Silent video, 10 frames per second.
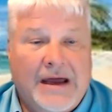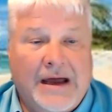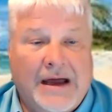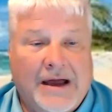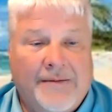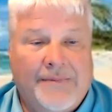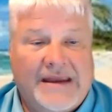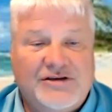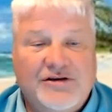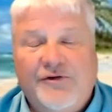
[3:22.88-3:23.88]

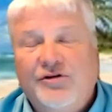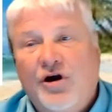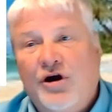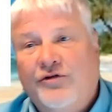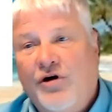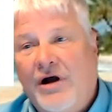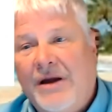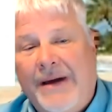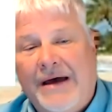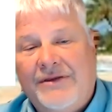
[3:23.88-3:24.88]
So if we talk
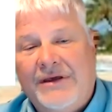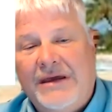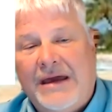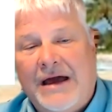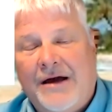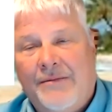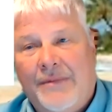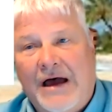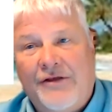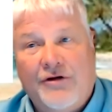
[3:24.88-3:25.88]
about the
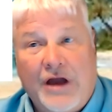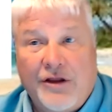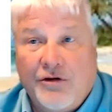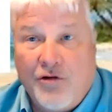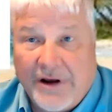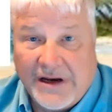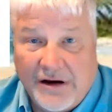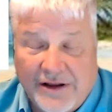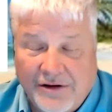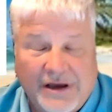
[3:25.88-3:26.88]
other
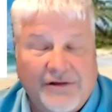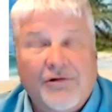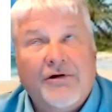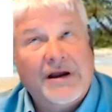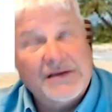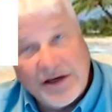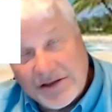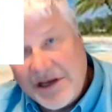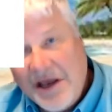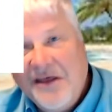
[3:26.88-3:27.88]

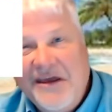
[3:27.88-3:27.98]
organizations,